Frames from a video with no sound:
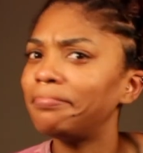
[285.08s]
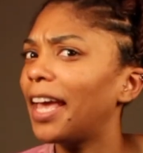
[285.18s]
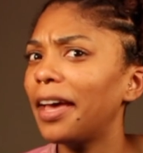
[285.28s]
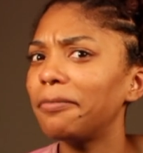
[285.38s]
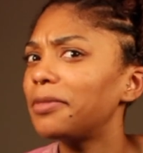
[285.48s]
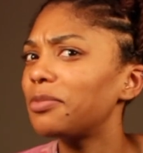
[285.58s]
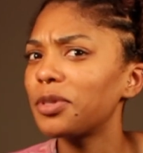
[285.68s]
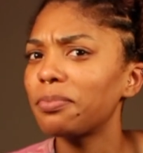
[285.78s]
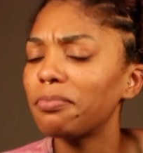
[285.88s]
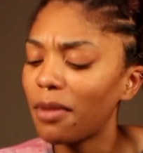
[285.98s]
Yeah,
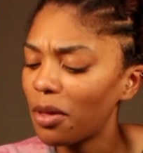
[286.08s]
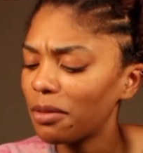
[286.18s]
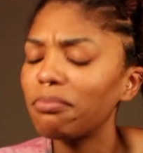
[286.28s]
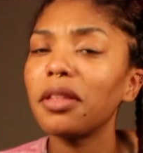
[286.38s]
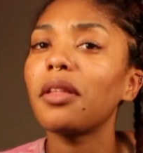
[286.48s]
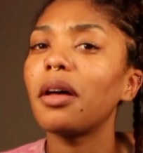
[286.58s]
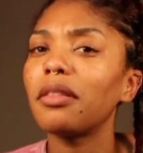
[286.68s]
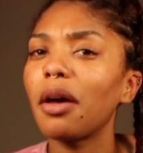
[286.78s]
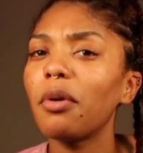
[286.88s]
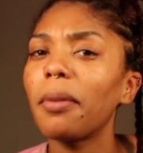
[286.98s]
oops. All the
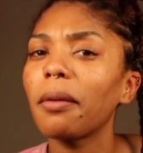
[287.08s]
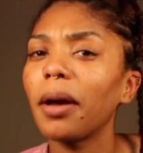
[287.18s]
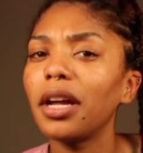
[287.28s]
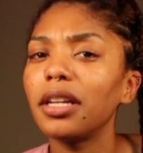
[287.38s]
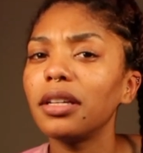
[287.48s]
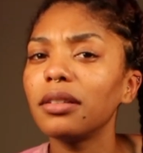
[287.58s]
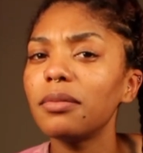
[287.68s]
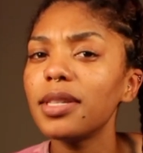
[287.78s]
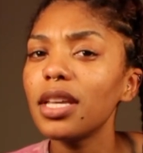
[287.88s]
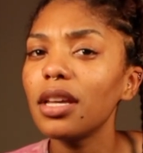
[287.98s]
thought that went back behind it.
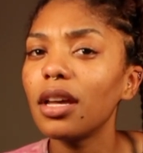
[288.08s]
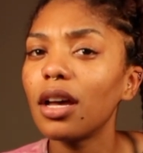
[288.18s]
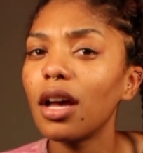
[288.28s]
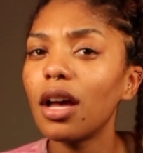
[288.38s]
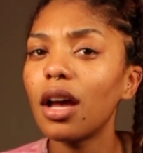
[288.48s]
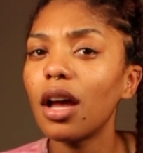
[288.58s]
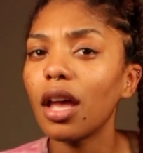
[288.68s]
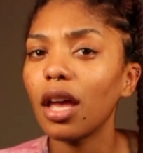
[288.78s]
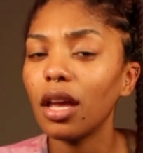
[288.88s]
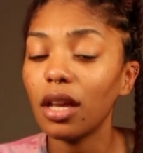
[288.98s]
Let me see.
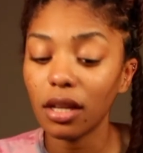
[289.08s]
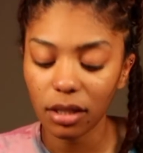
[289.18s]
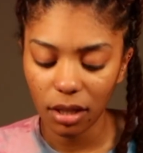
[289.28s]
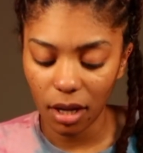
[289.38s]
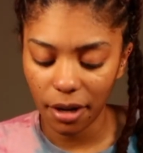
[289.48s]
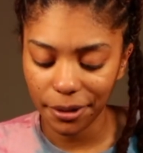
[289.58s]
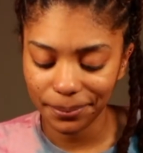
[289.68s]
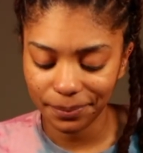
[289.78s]
And there.